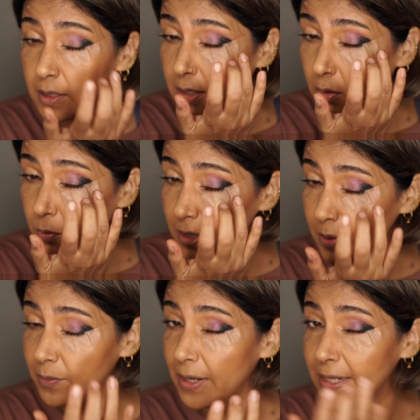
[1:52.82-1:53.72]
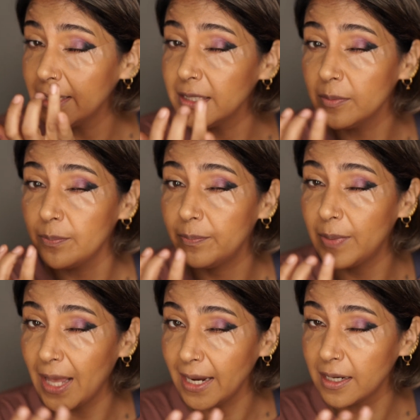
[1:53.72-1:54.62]
Now when I'm blending the
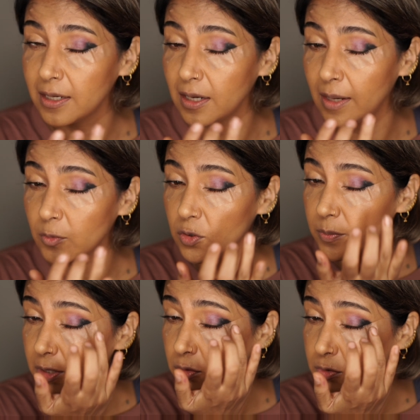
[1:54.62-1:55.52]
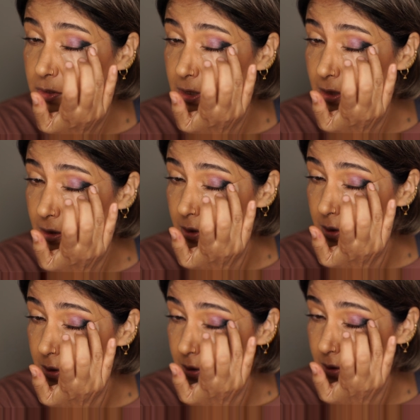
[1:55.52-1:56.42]
black, I'm going to be using
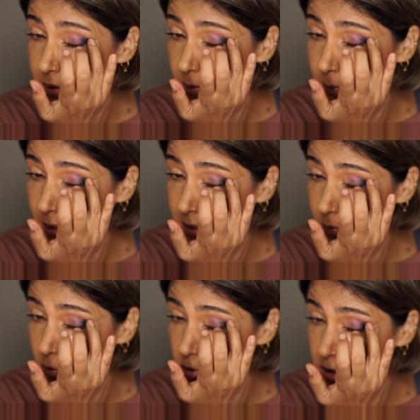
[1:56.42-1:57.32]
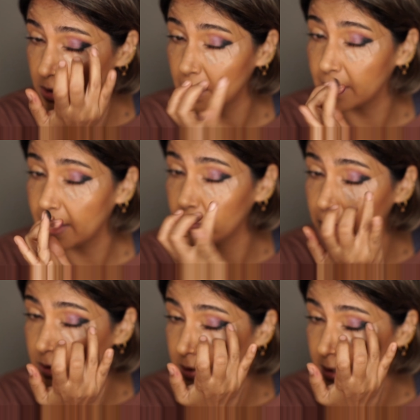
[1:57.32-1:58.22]
the patting motion again
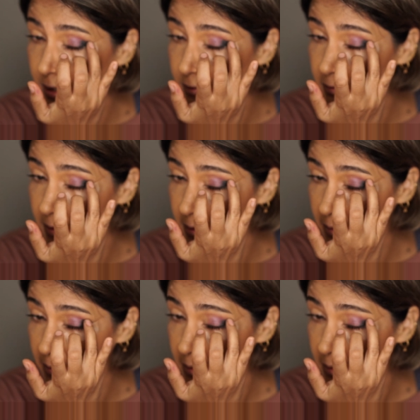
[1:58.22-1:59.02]
with the ring finger